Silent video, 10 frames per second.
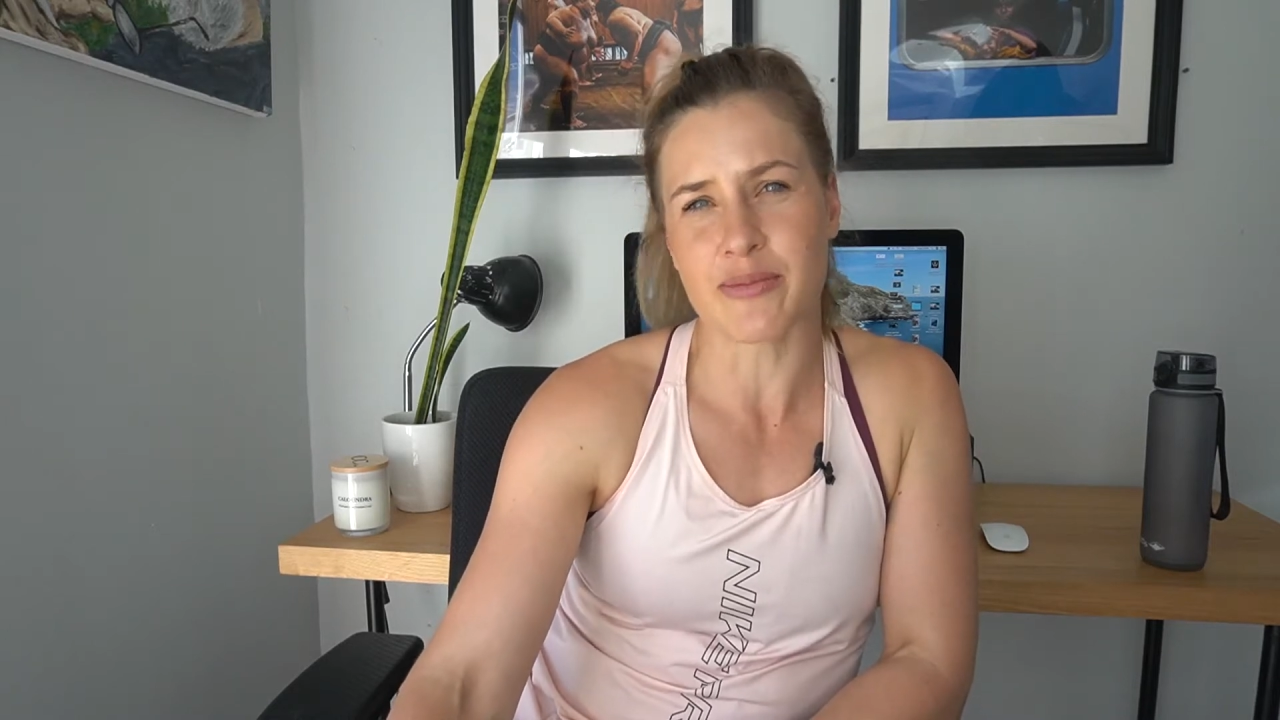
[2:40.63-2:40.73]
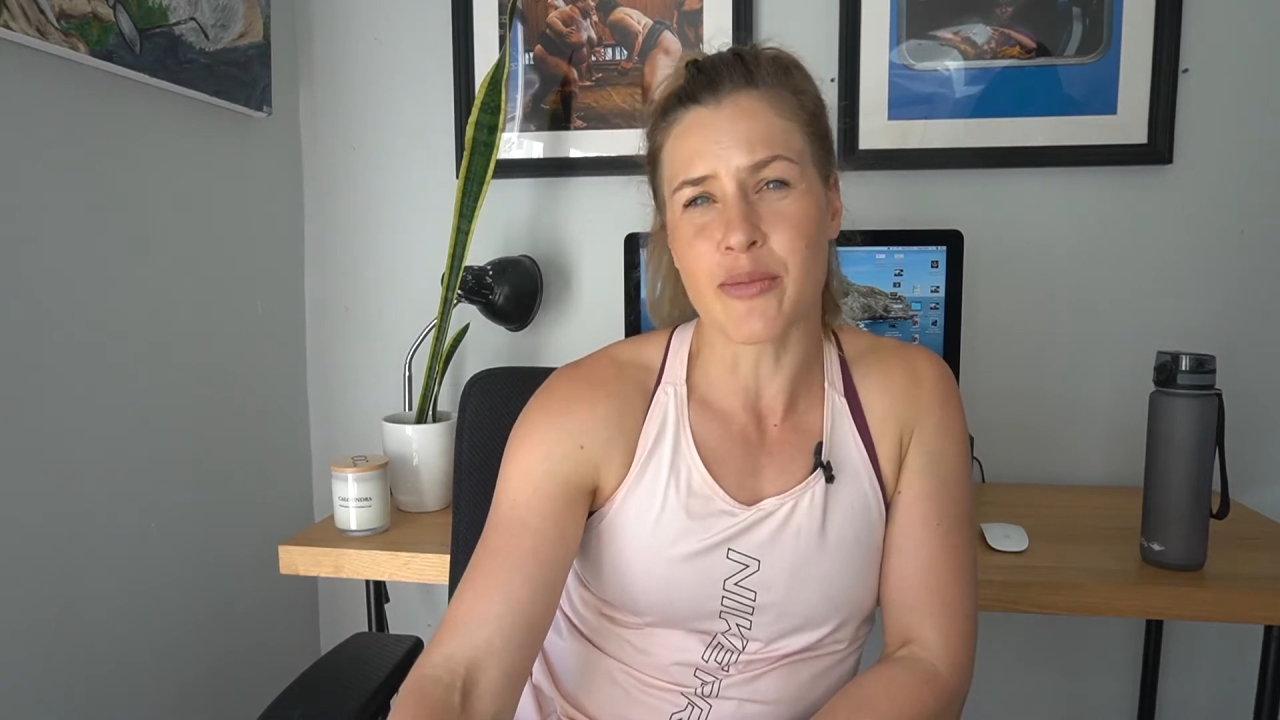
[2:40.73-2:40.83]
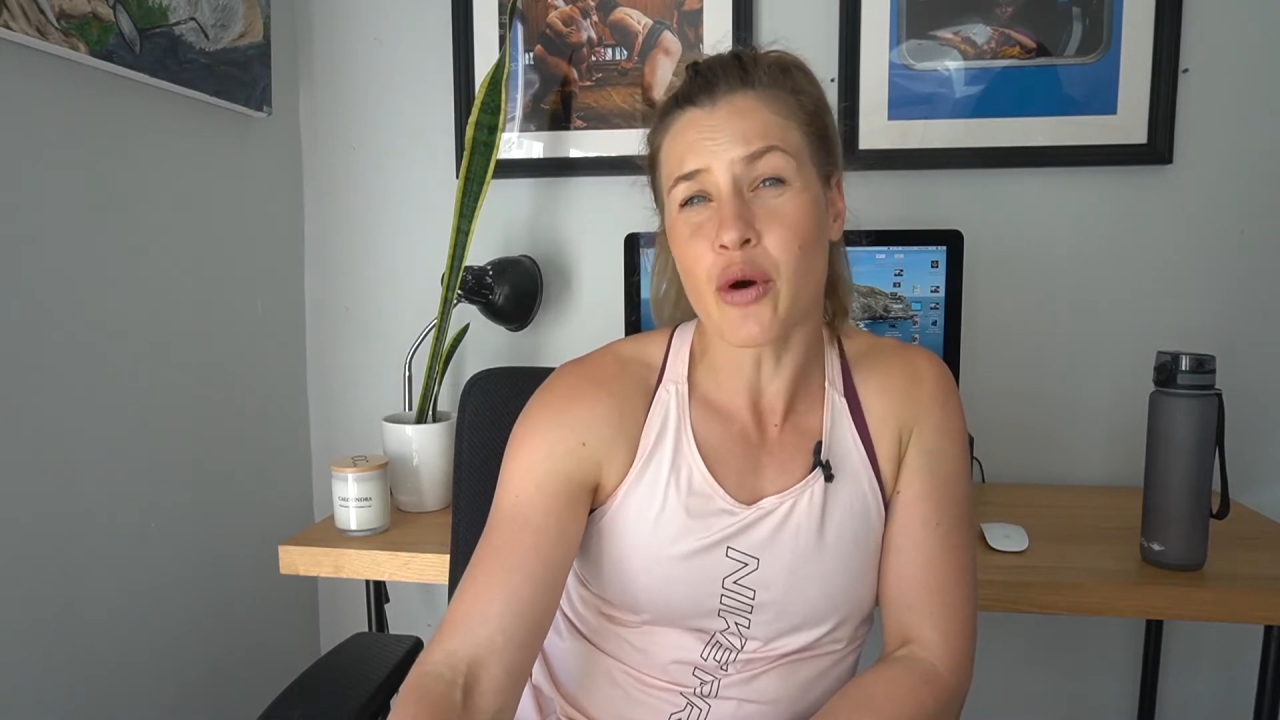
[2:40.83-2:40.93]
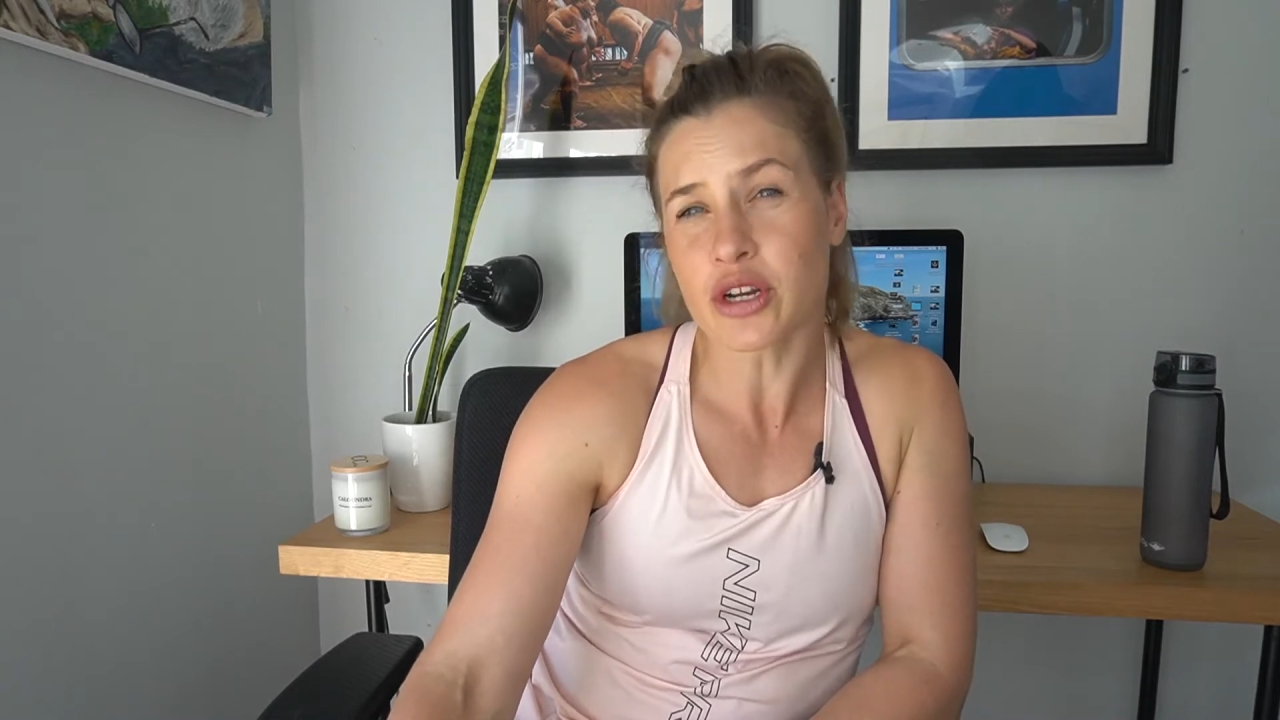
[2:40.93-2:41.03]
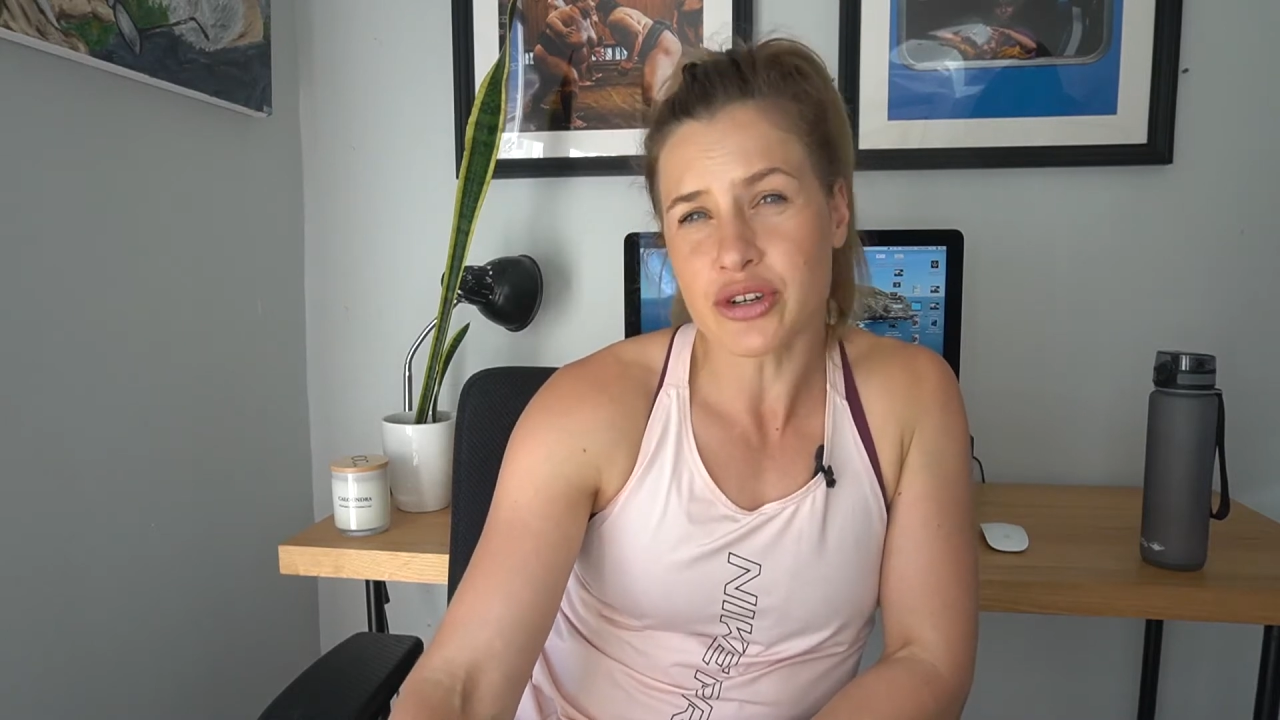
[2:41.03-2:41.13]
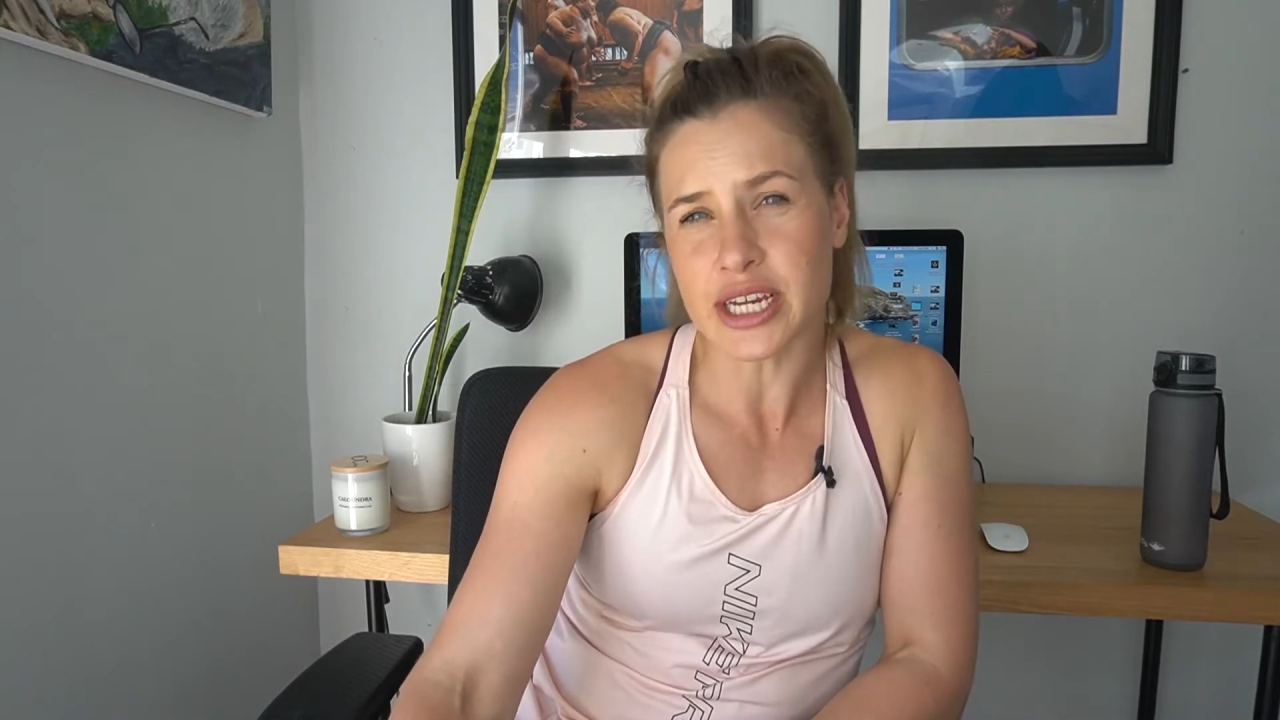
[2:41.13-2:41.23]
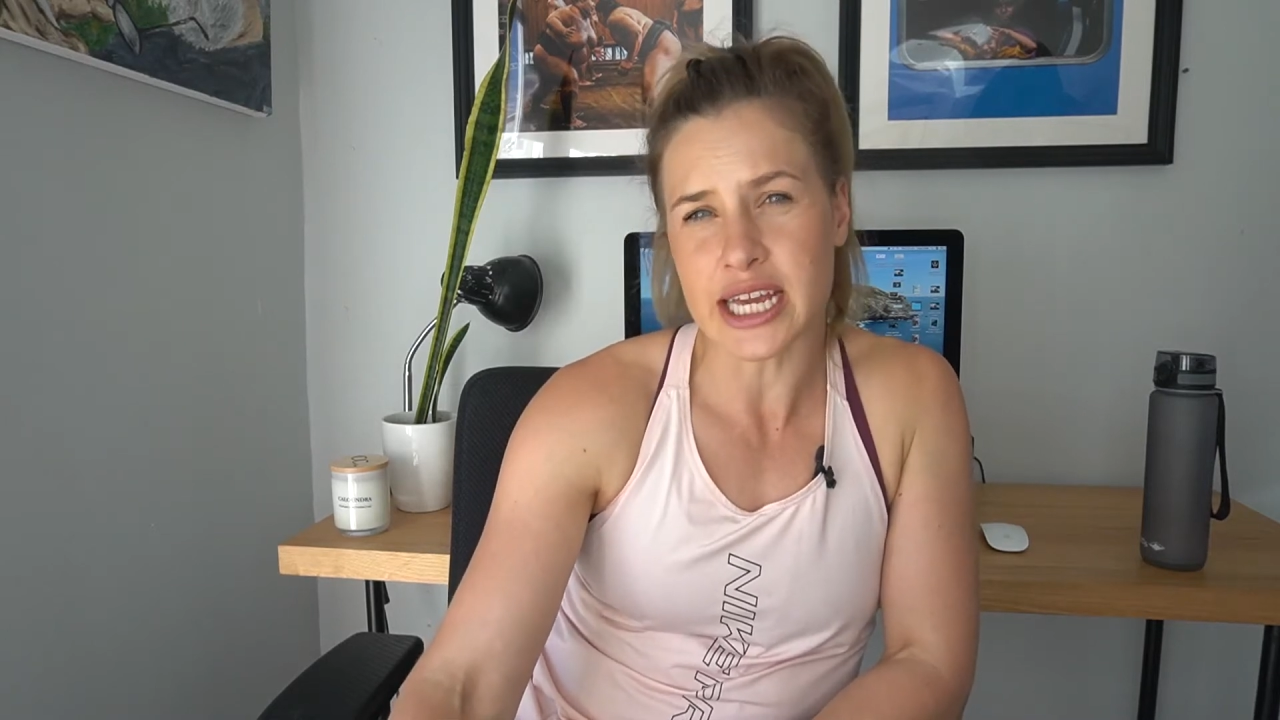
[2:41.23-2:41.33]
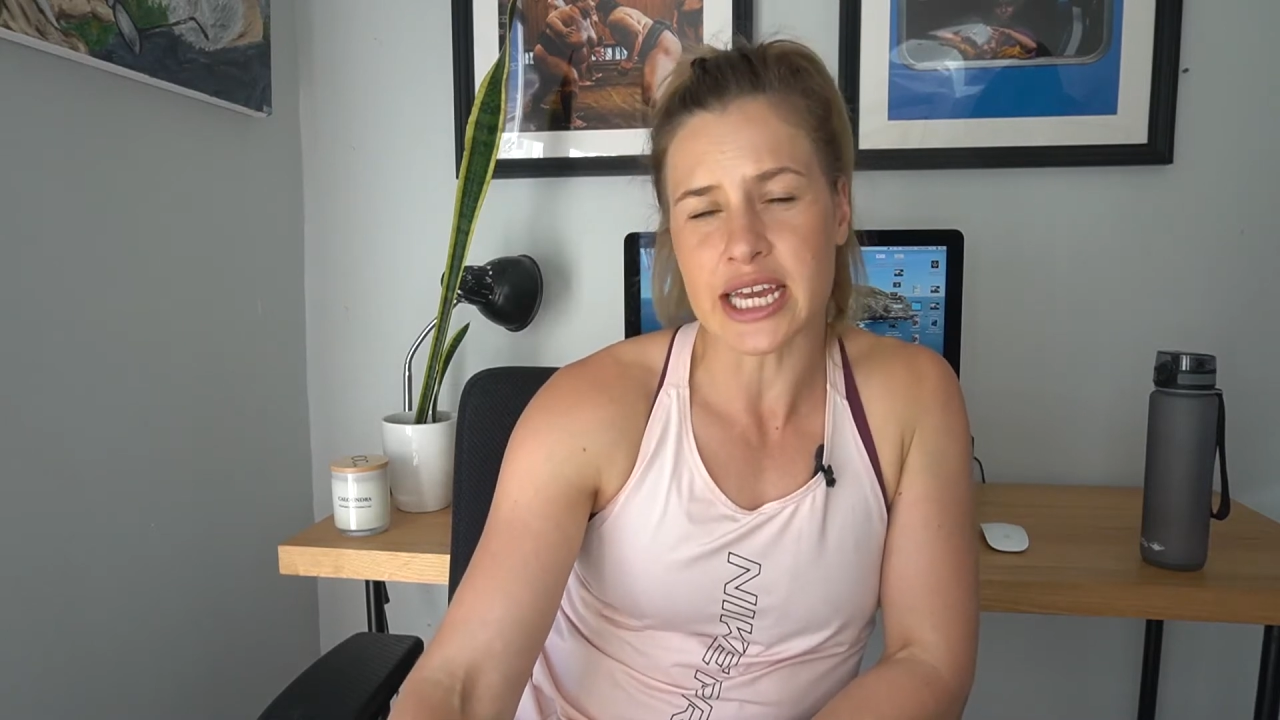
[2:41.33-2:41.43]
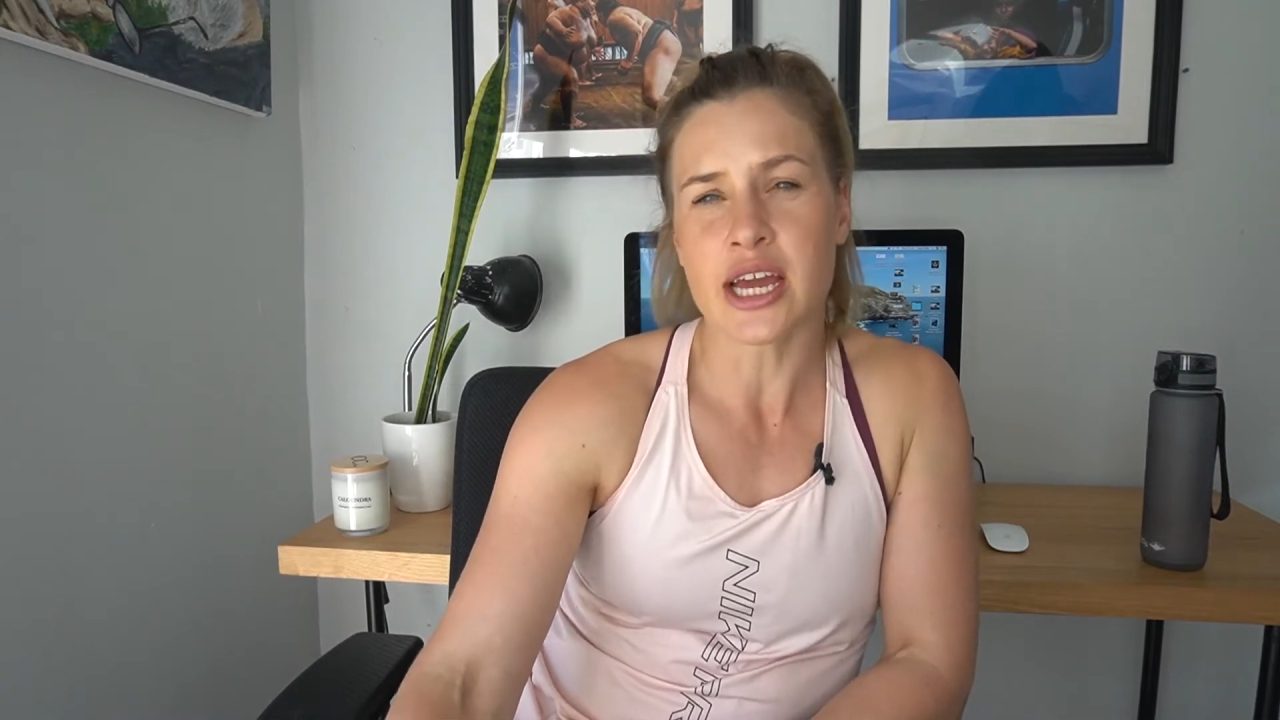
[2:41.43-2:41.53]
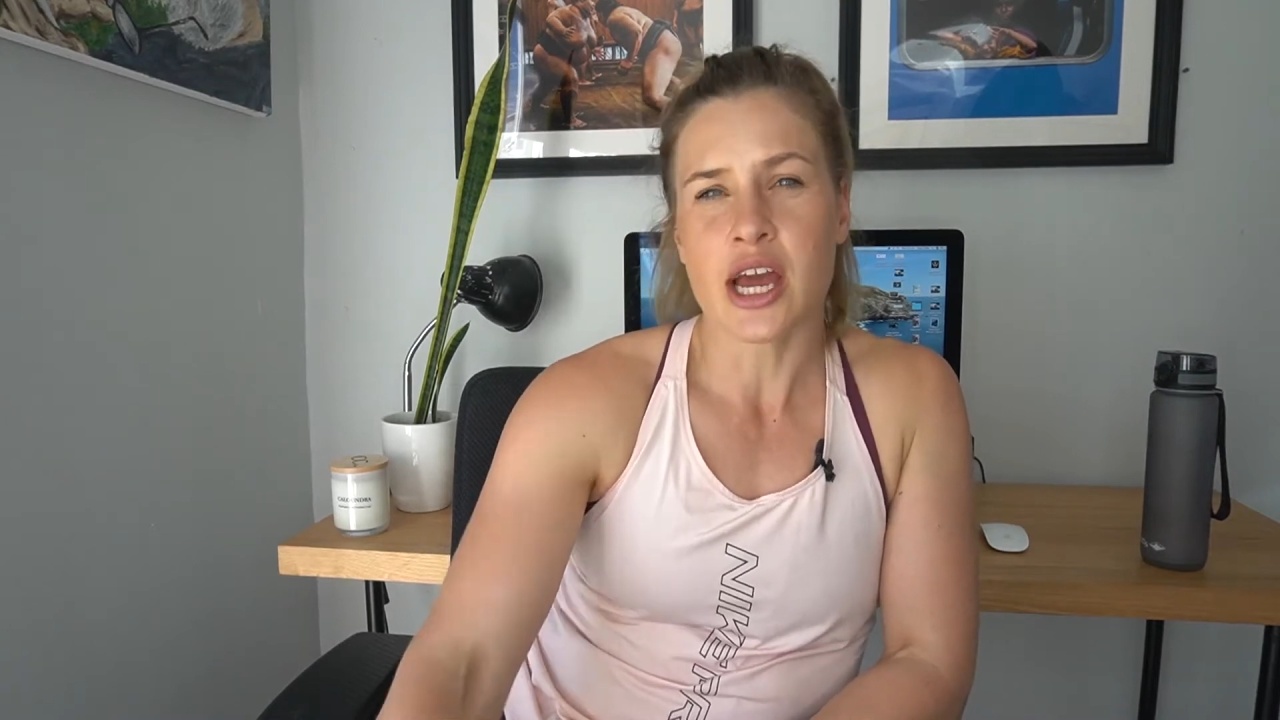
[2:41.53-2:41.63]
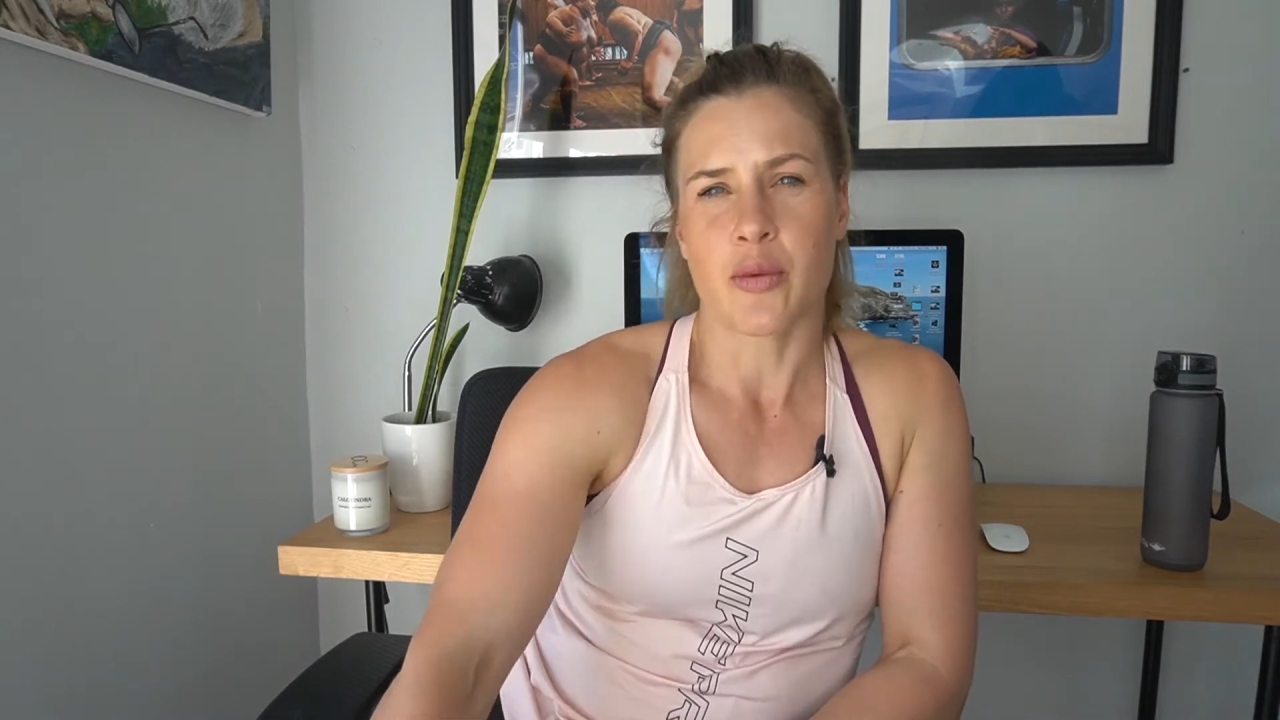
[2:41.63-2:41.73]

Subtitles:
more tricky